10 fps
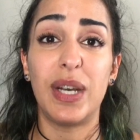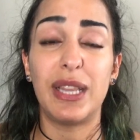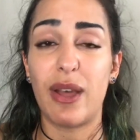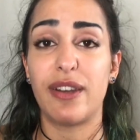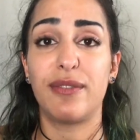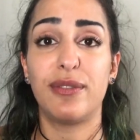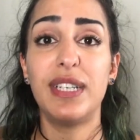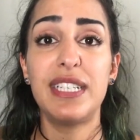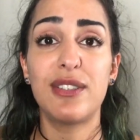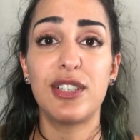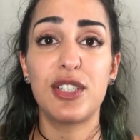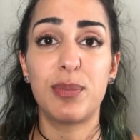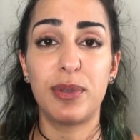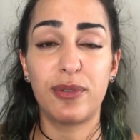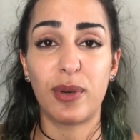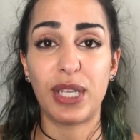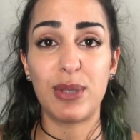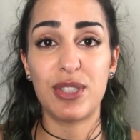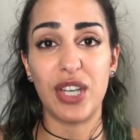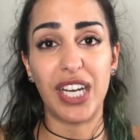a lot of research before
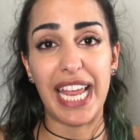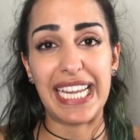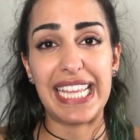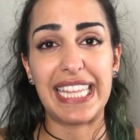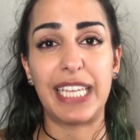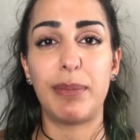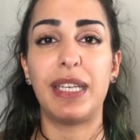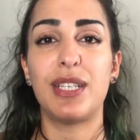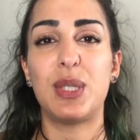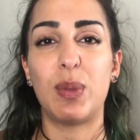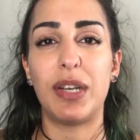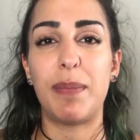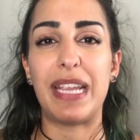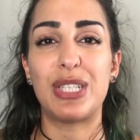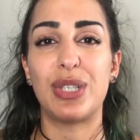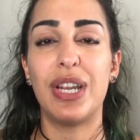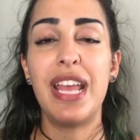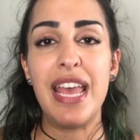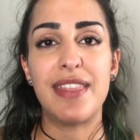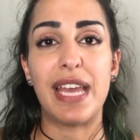you start anything, because you want to make sure
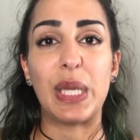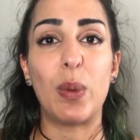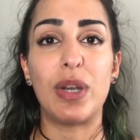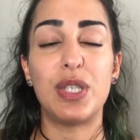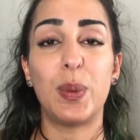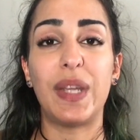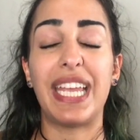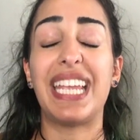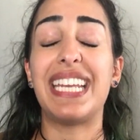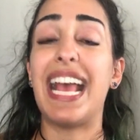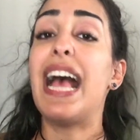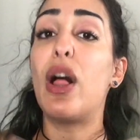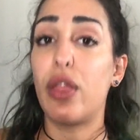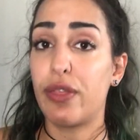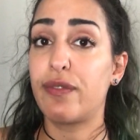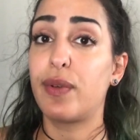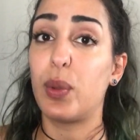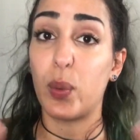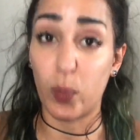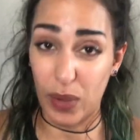that you are doing it in a
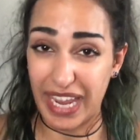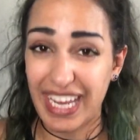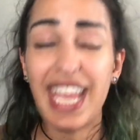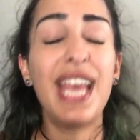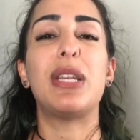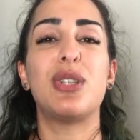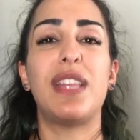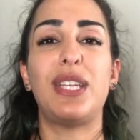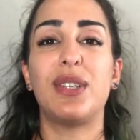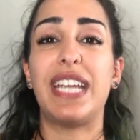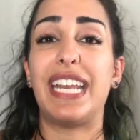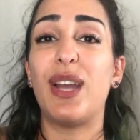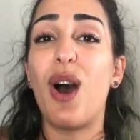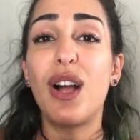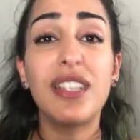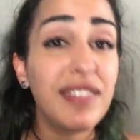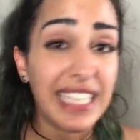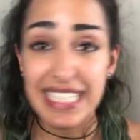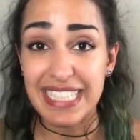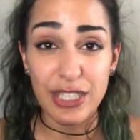healthful way. Make sure that you're getting all of
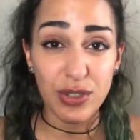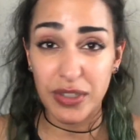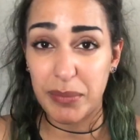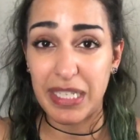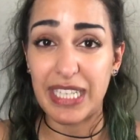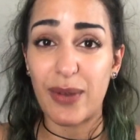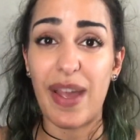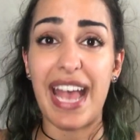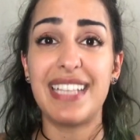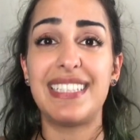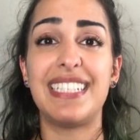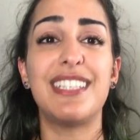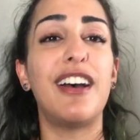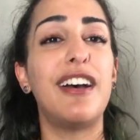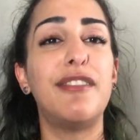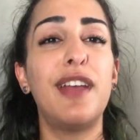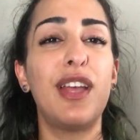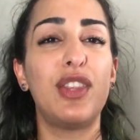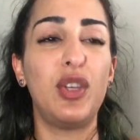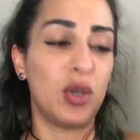the essential amino acids of
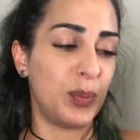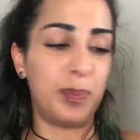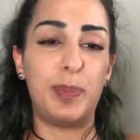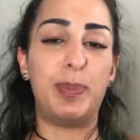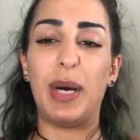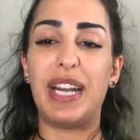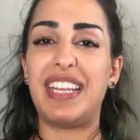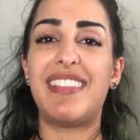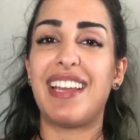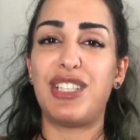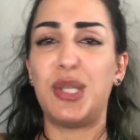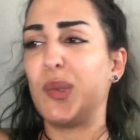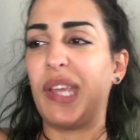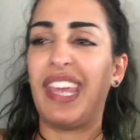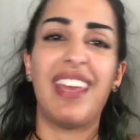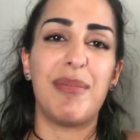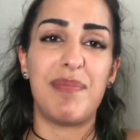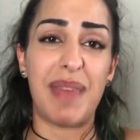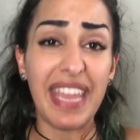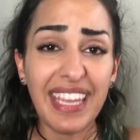your body that you
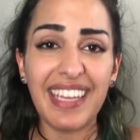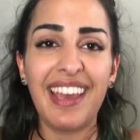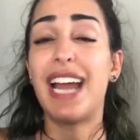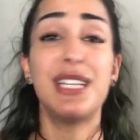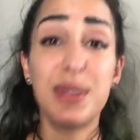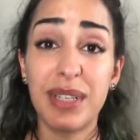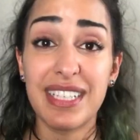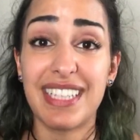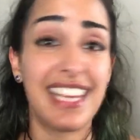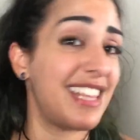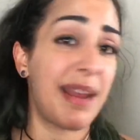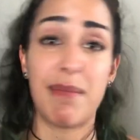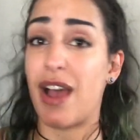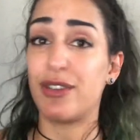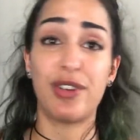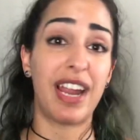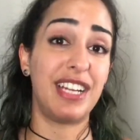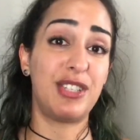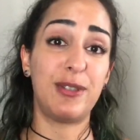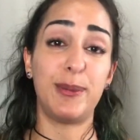can't make. I just want to say that I'm not
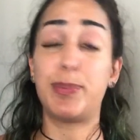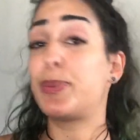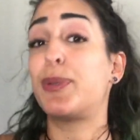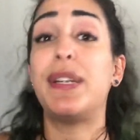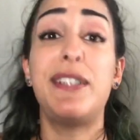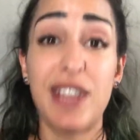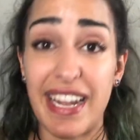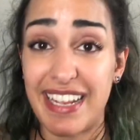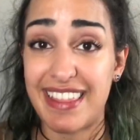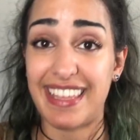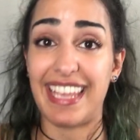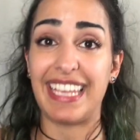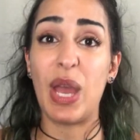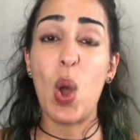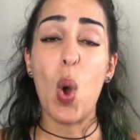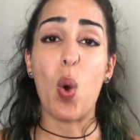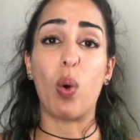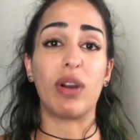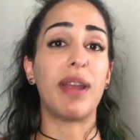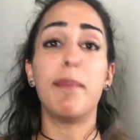trying to preach anything
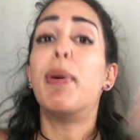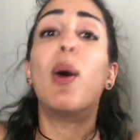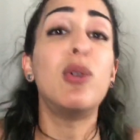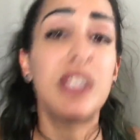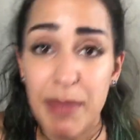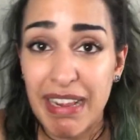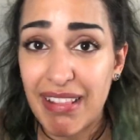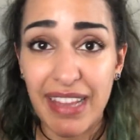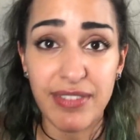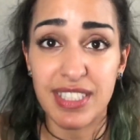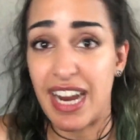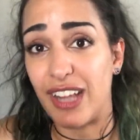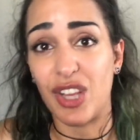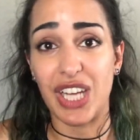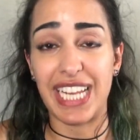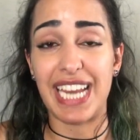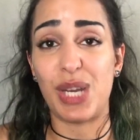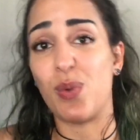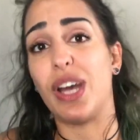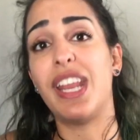or impose my lifestyle on
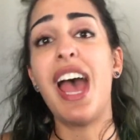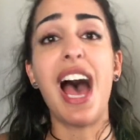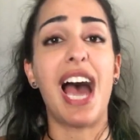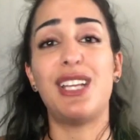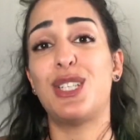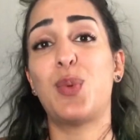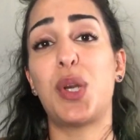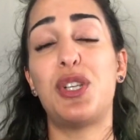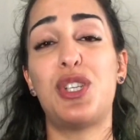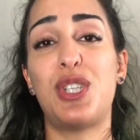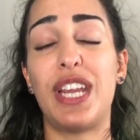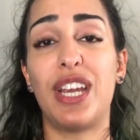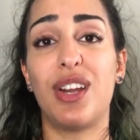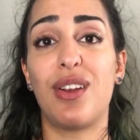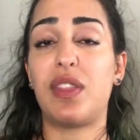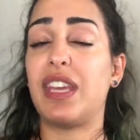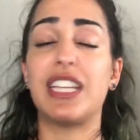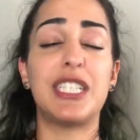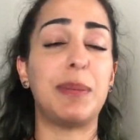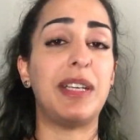anyone. I just want to share the
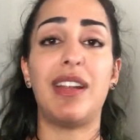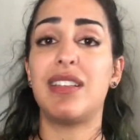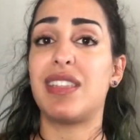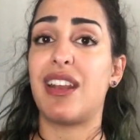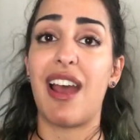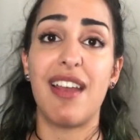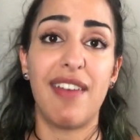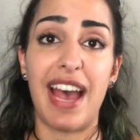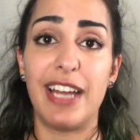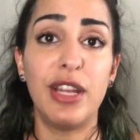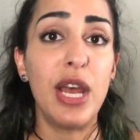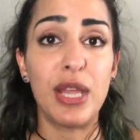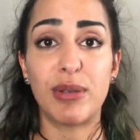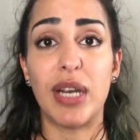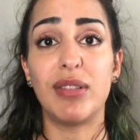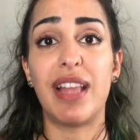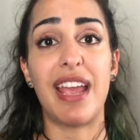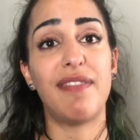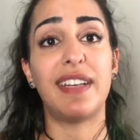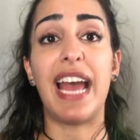experience that I've had throughout
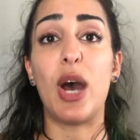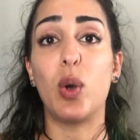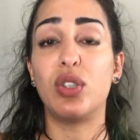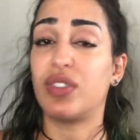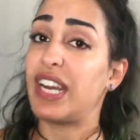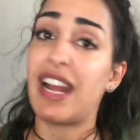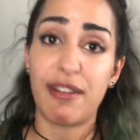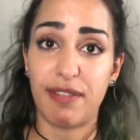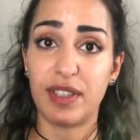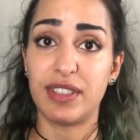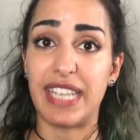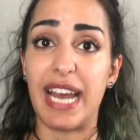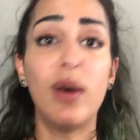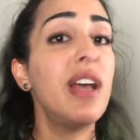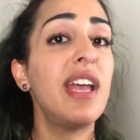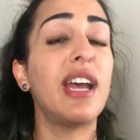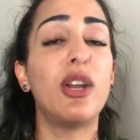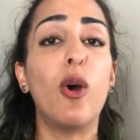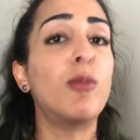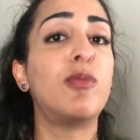life and how great I feel now,
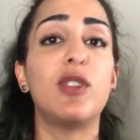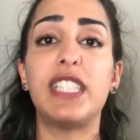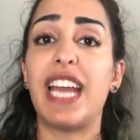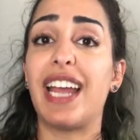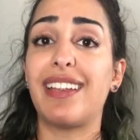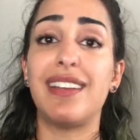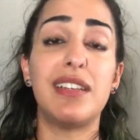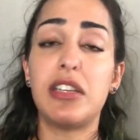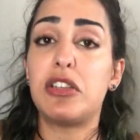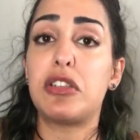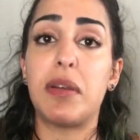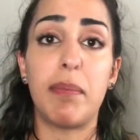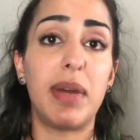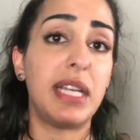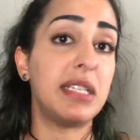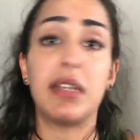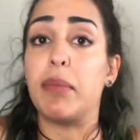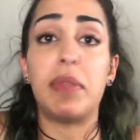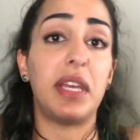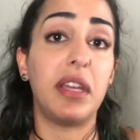and hopefully I can teach somebody
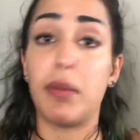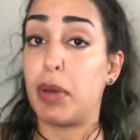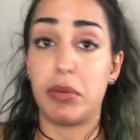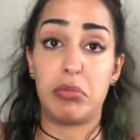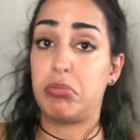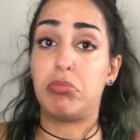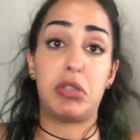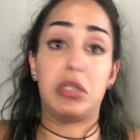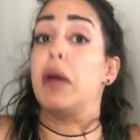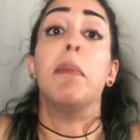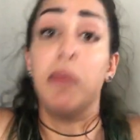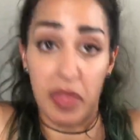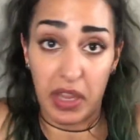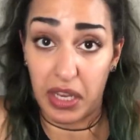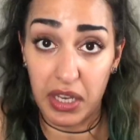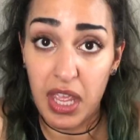something about something.